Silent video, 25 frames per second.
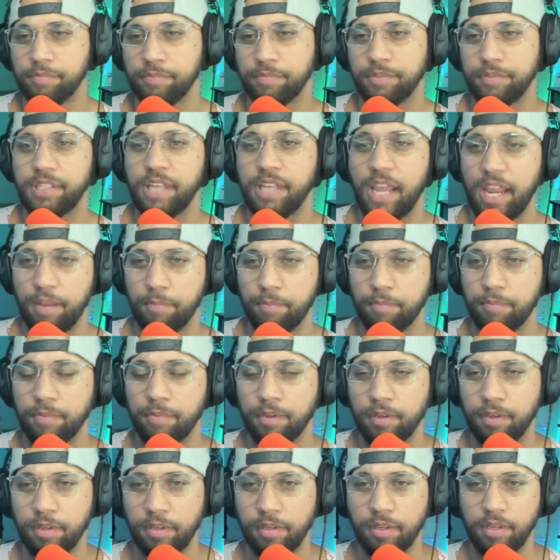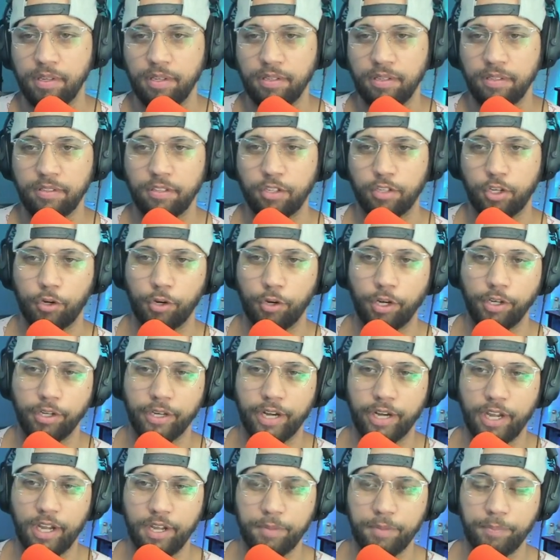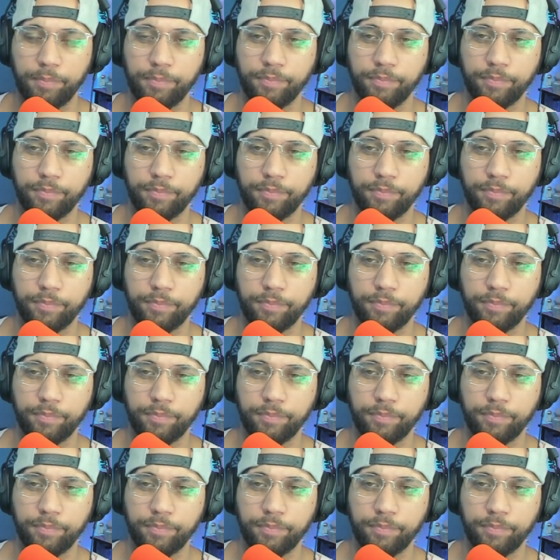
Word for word: same. Grill it up.